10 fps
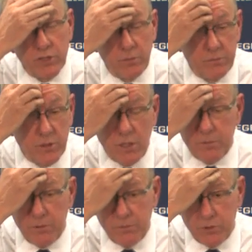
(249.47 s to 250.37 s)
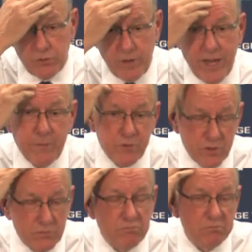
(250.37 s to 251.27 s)
Some, a couple of them are traps,
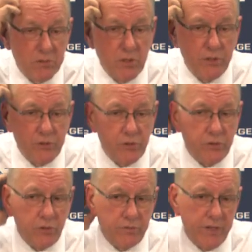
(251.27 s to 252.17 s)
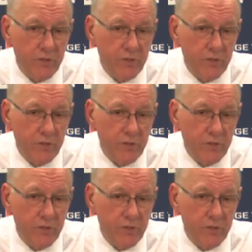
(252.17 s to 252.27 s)
and you know he turned it over.